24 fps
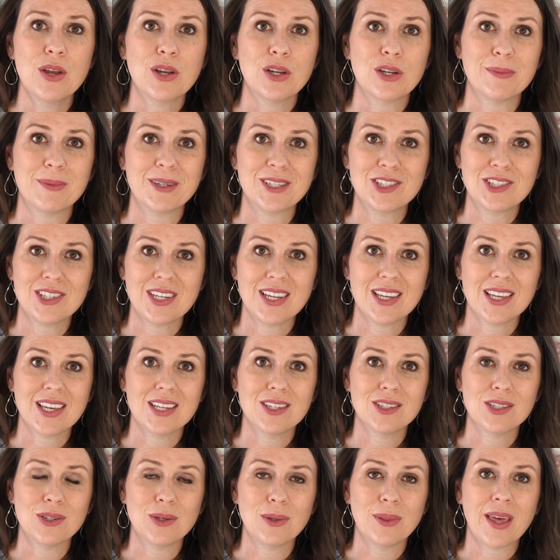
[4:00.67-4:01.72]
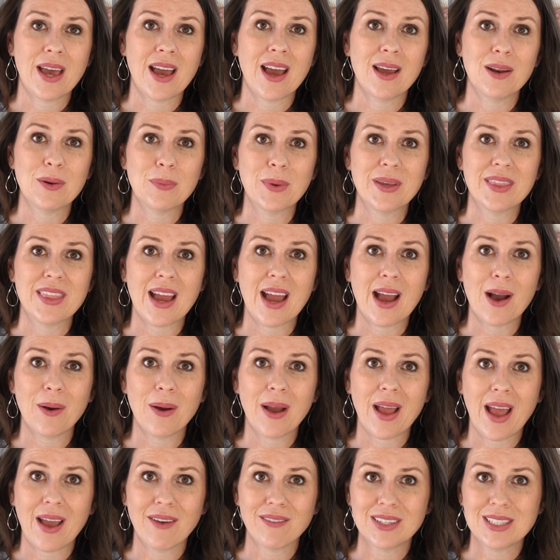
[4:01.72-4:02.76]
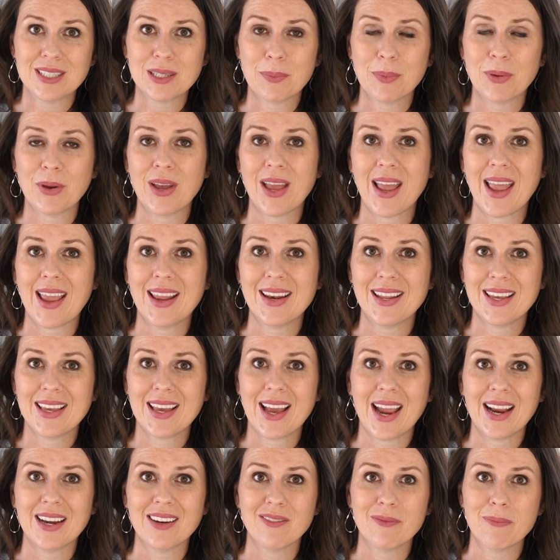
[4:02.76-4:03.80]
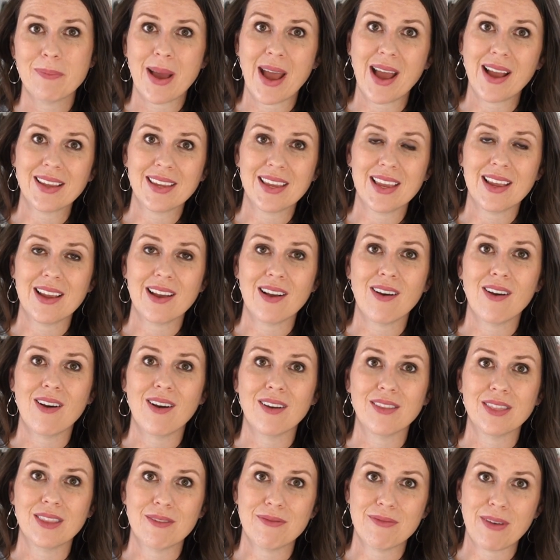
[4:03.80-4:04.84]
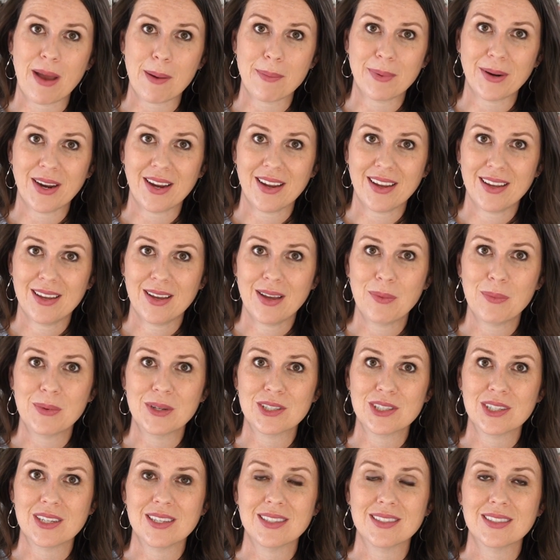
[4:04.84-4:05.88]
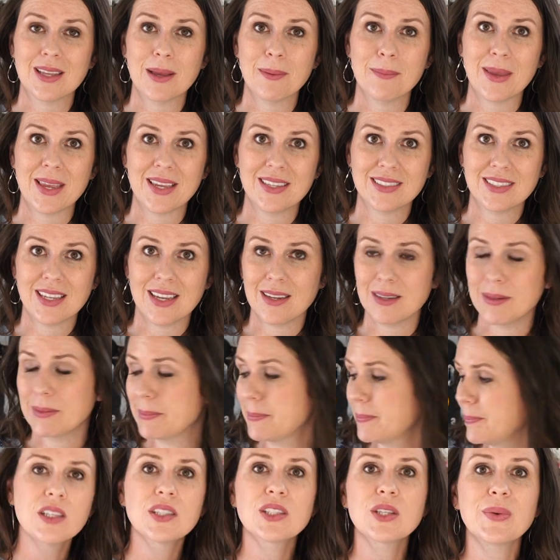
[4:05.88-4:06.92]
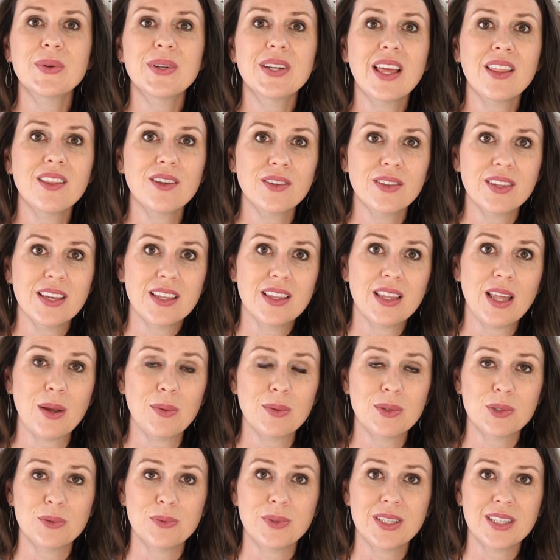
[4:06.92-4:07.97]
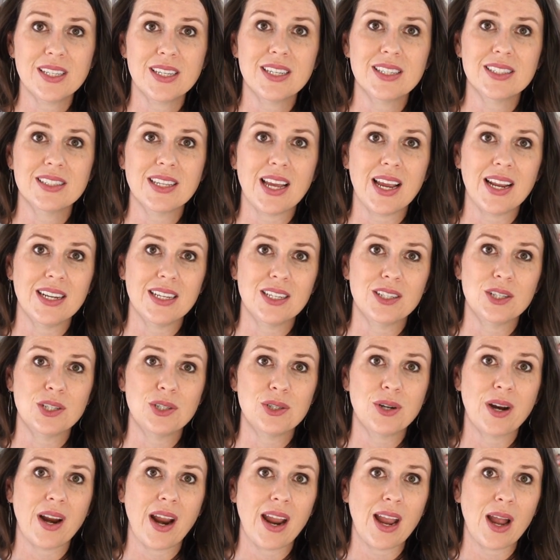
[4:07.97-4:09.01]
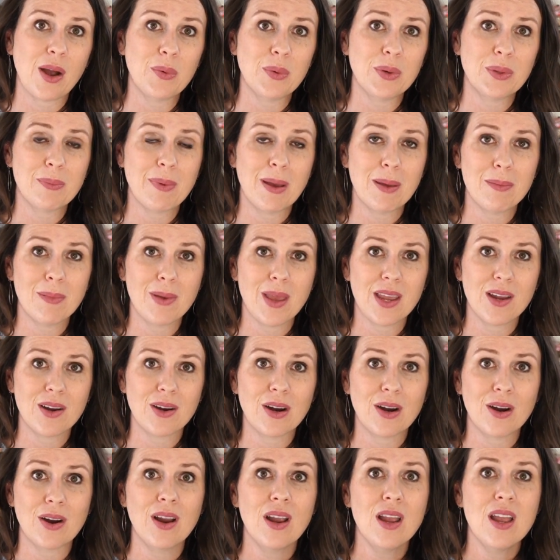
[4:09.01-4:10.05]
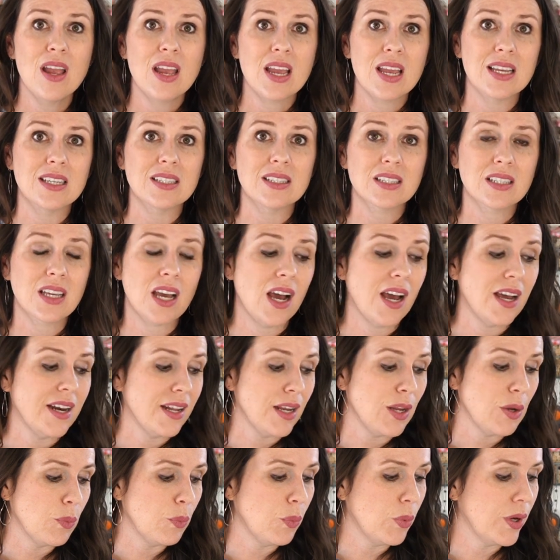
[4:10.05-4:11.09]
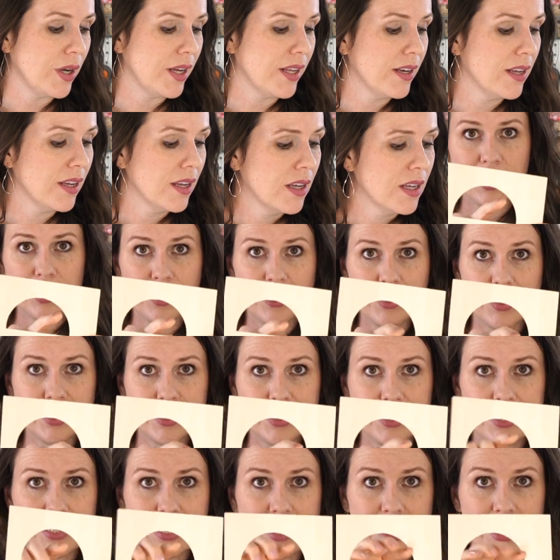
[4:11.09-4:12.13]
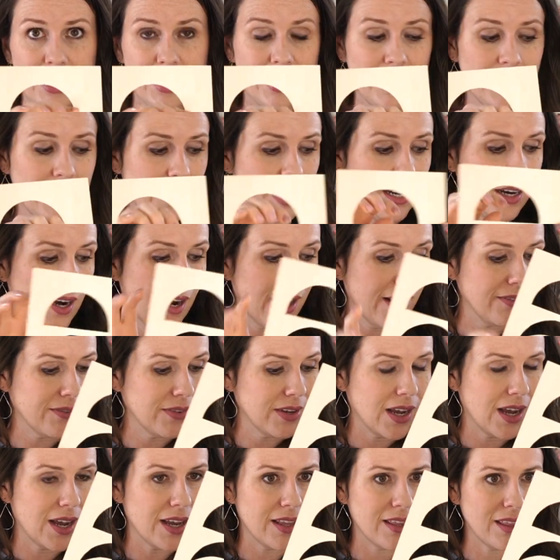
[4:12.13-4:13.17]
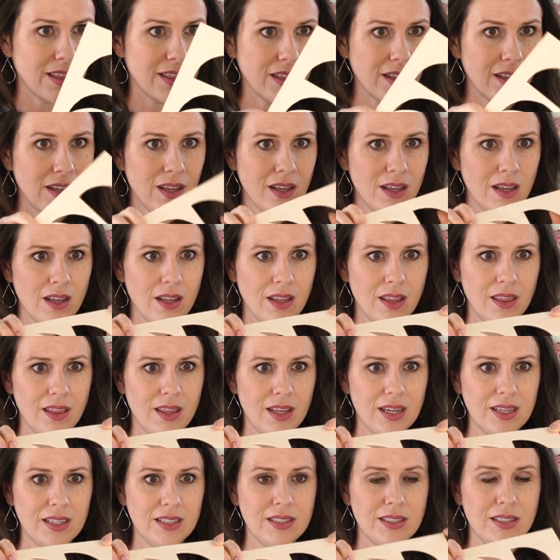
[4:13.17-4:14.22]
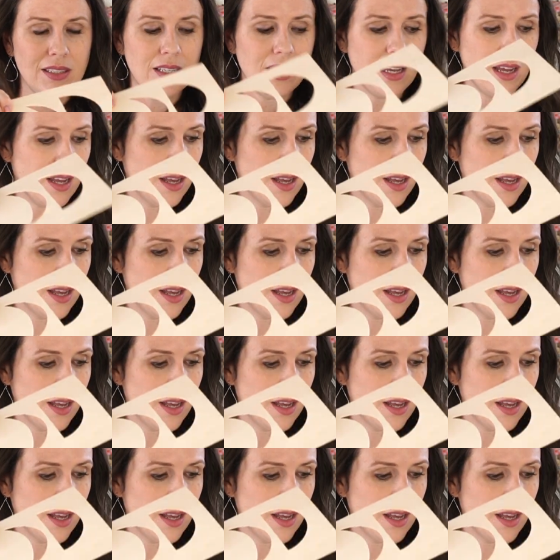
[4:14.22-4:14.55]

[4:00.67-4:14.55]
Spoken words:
your machine can do that without having to put any kind of backing on the fabric, which is amazing. So another thing that I was really excited to try out with my maker is cutting wood. You can see I've cut this